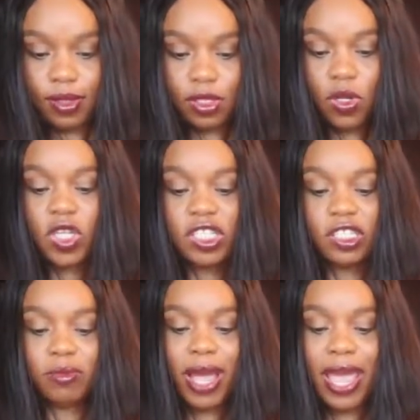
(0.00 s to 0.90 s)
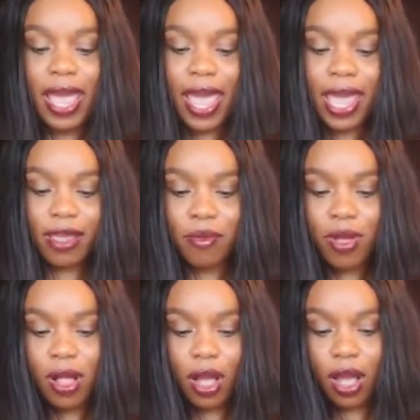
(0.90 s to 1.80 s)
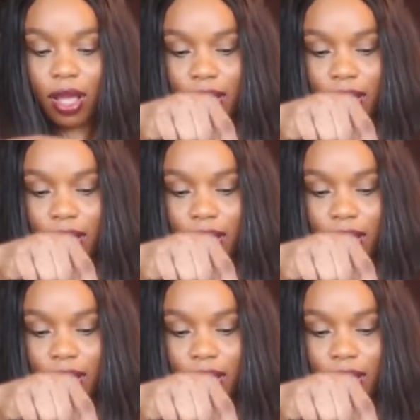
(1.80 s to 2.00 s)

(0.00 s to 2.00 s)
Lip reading: So this is my egg milk.